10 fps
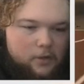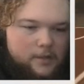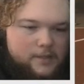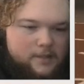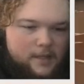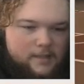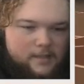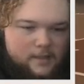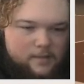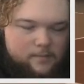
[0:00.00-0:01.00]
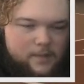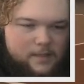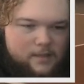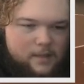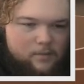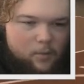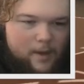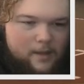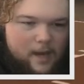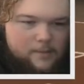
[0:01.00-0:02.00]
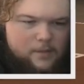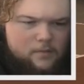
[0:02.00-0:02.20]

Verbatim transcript: It's the it's the it's the, the way the game's.